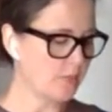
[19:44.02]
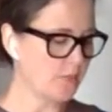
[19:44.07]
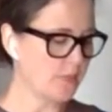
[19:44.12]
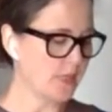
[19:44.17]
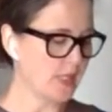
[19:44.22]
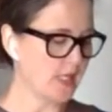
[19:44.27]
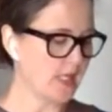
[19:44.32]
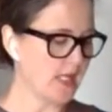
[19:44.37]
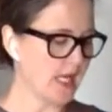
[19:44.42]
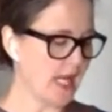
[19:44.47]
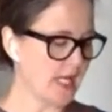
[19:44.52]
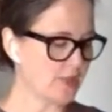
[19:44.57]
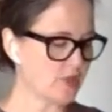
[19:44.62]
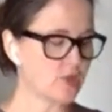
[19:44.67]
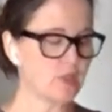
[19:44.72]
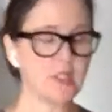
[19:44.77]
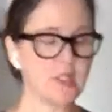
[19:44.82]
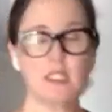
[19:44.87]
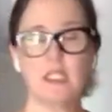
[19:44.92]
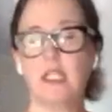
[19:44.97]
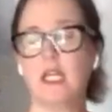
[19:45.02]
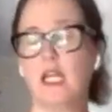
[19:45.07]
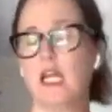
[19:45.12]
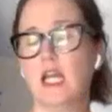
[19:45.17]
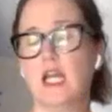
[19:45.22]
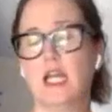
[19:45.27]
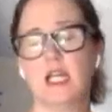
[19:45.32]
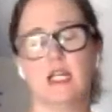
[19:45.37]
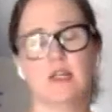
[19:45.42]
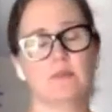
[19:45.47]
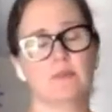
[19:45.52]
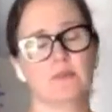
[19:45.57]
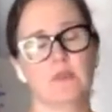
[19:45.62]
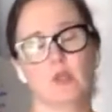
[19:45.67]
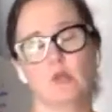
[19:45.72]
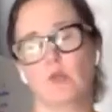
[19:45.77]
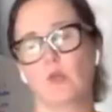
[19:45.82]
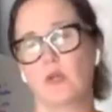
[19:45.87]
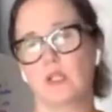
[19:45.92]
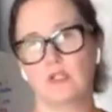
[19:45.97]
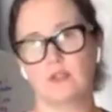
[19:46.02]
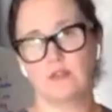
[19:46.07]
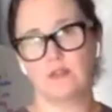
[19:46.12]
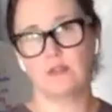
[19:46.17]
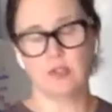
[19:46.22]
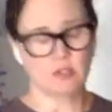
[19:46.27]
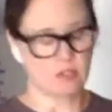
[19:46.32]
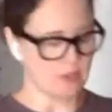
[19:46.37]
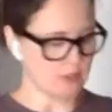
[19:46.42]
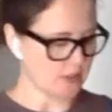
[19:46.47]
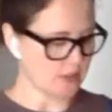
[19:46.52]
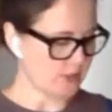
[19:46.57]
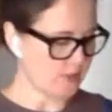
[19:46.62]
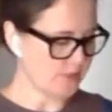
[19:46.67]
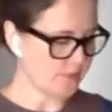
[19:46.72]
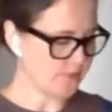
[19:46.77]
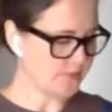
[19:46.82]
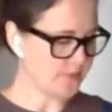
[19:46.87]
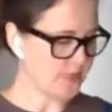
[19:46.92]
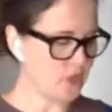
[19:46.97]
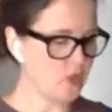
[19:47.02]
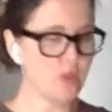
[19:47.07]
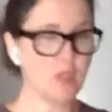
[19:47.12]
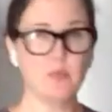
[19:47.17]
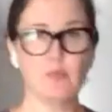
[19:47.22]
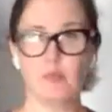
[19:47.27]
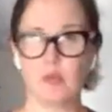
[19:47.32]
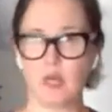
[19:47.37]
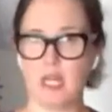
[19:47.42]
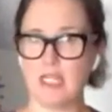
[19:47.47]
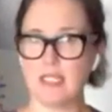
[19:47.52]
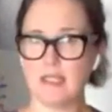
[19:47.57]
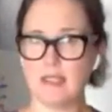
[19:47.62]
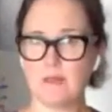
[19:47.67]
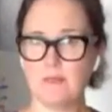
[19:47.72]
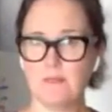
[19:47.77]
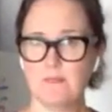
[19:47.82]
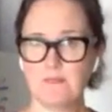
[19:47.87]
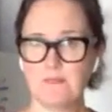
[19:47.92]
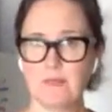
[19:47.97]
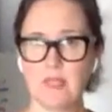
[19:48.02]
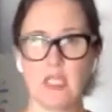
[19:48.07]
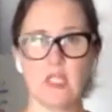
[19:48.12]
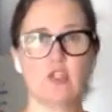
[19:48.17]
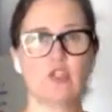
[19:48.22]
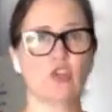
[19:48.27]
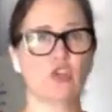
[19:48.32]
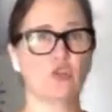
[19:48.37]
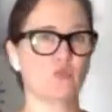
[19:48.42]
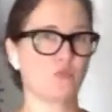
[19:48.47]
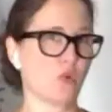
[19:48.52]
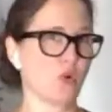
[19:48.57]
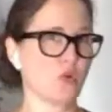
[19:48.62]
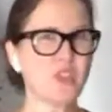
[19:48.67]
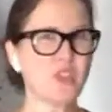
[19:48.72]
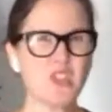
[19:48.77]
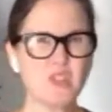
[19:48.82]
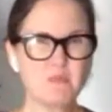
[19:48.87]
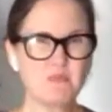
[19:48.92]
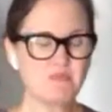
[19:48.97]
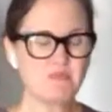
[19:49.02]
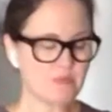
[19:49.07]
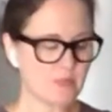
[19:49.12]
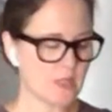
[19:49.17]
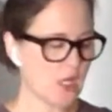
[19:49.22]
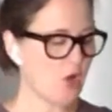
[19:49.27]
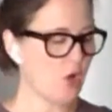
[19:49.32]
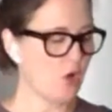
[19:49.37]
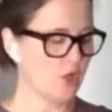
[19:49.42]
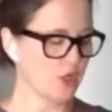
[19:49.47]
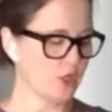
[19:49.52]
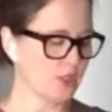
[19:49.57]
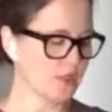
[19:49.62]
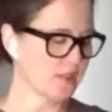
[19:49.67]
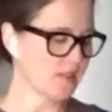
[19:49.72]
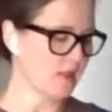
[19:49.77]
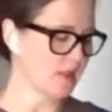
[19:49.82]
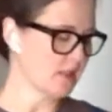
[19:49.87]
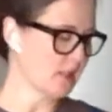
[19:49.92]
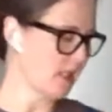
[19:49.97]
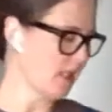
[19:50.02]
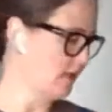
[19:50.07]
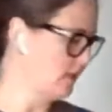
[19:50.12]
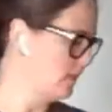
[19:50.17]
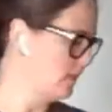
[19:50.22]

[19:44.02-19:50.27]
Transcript: But actually, they're wonderful cooked. You can braise them, you can roast them, or you can saute